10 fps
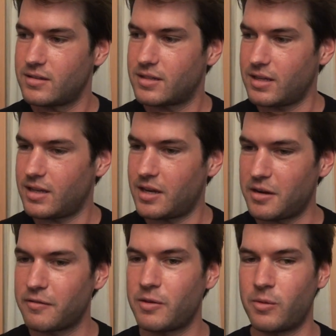take care
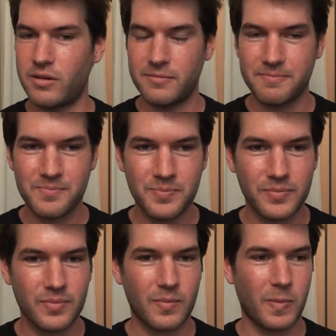everyone,
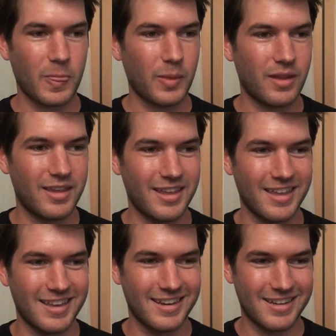
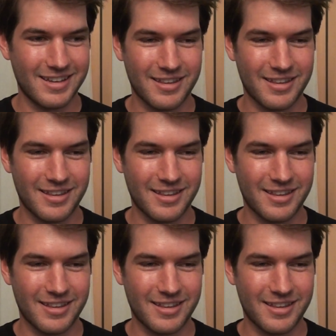and